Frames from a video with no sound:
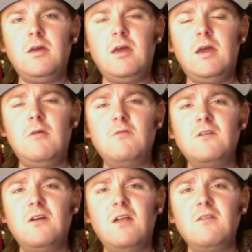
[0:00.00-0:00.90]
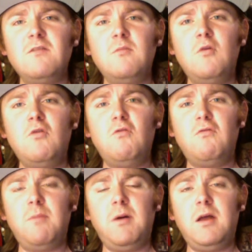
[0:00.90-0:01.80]
it was a gutsy
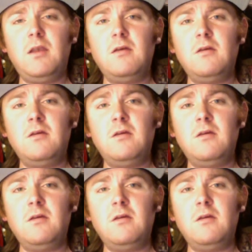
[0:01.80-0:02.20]
move, but